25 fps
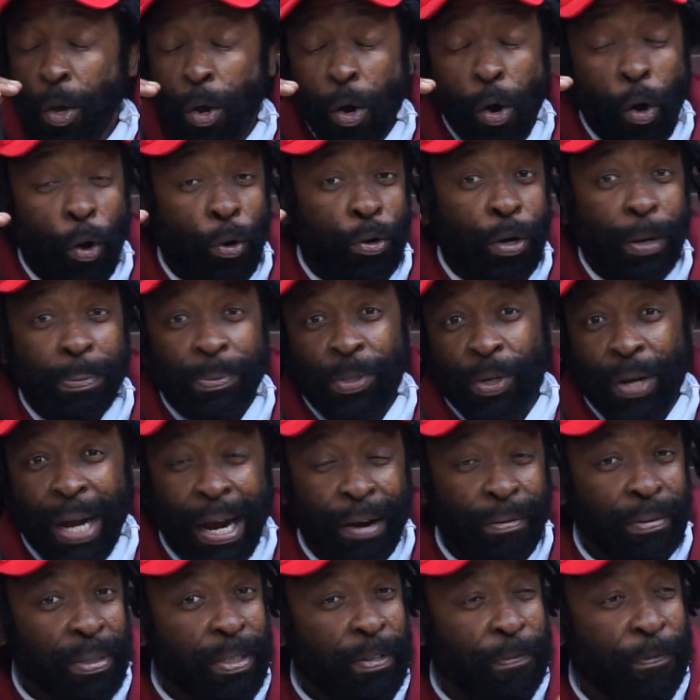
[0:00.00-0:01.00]
or
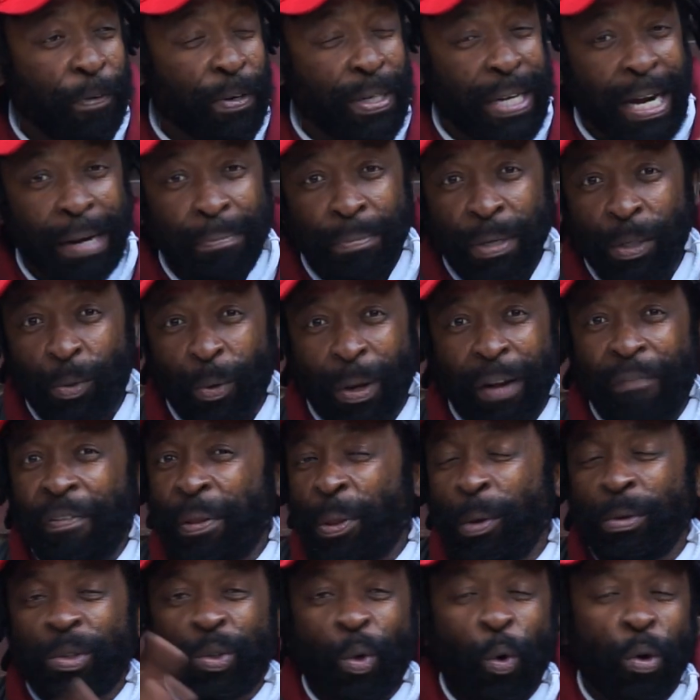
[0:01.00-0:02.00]
cryptocurrency for dummies, whatever
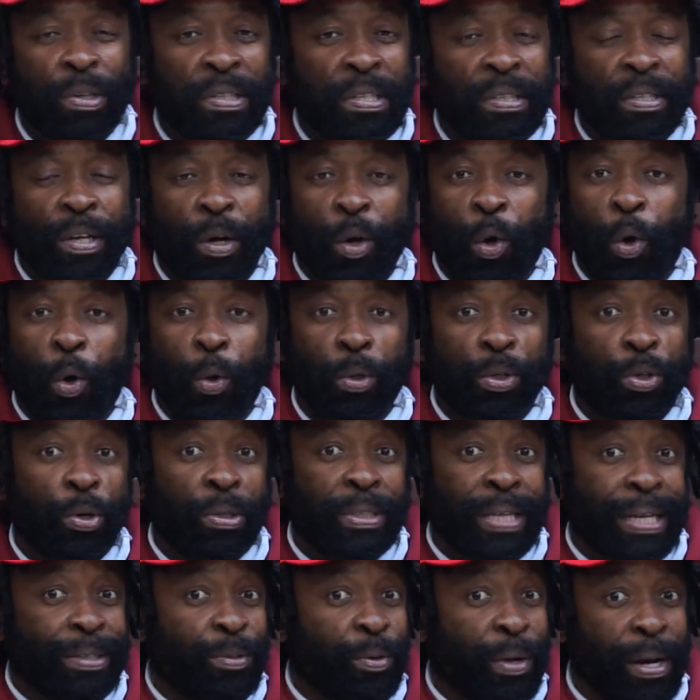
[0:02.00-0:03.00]
those courses are called, because
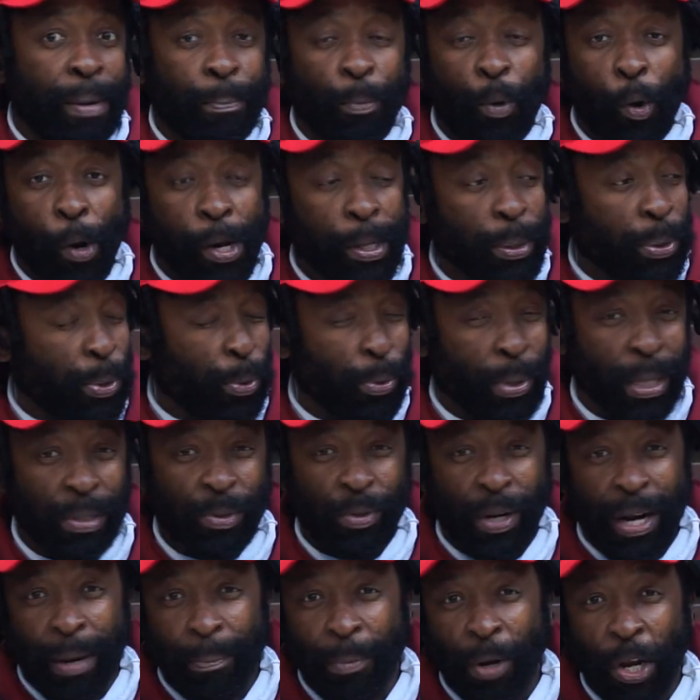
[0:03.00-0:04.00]
that's what I'm going through, that's
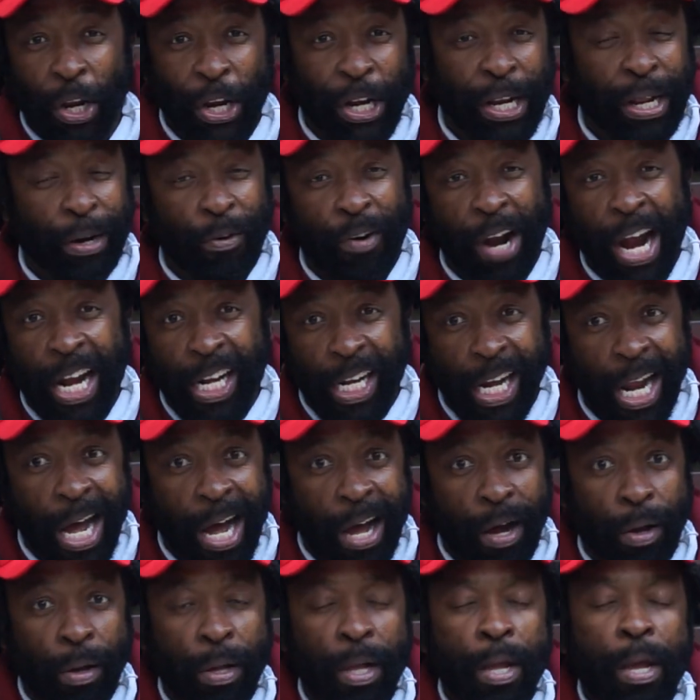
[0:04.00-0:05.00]
what I'm learning right
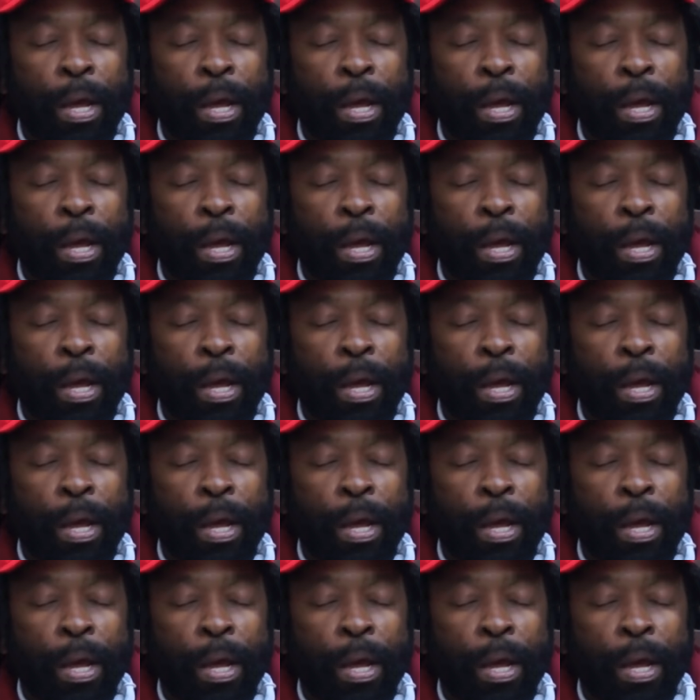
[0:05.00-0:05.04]
now.